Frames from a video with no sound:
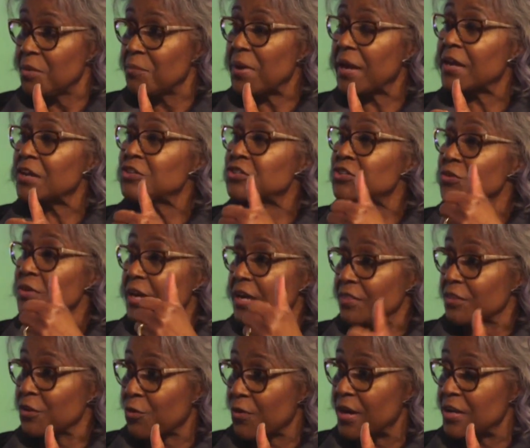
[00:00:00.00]
making sure you
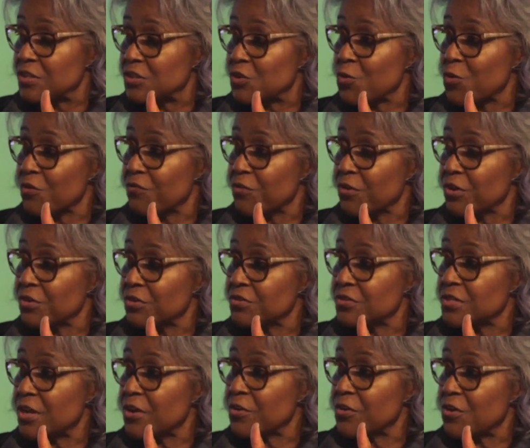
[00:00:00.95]
get the credit score for your
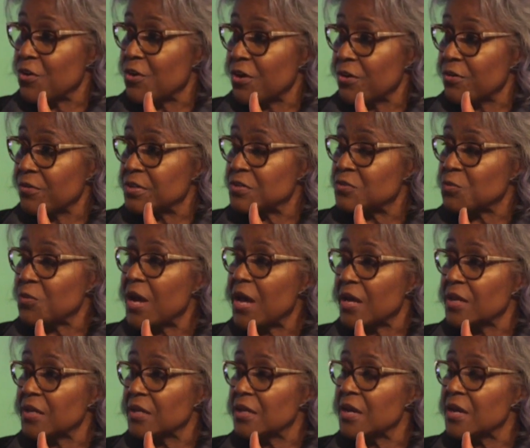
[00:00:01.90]
son or daughter as well.